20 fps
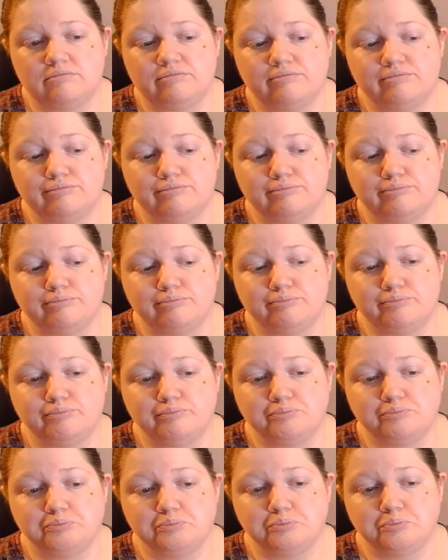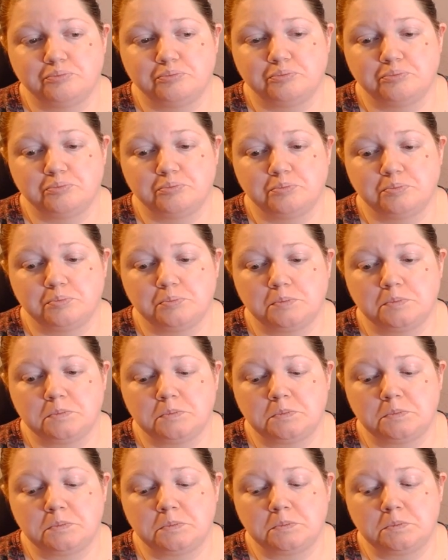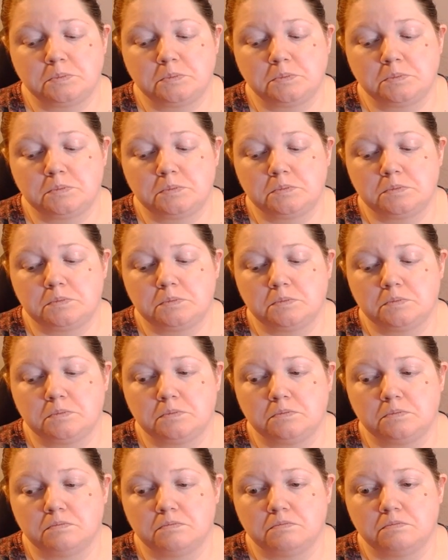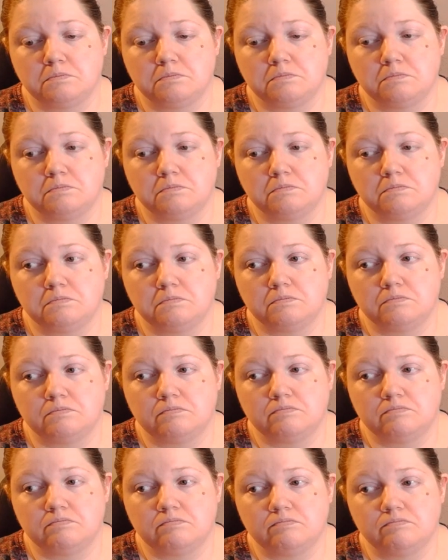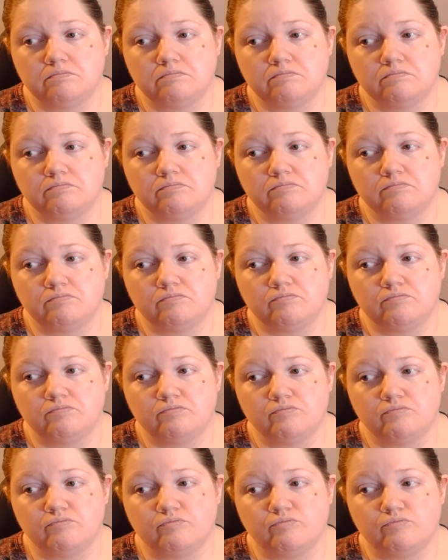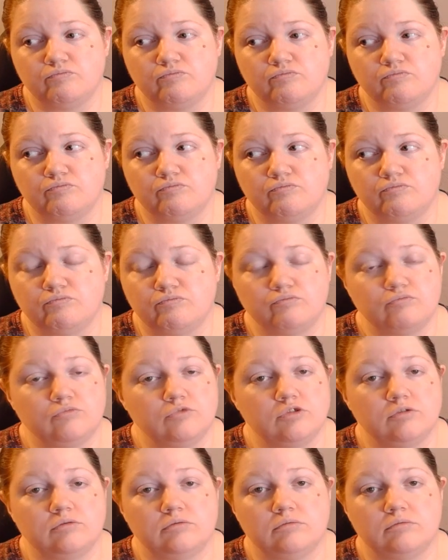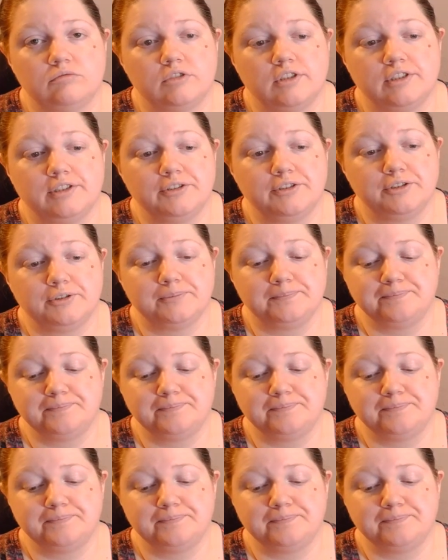Nothing is said.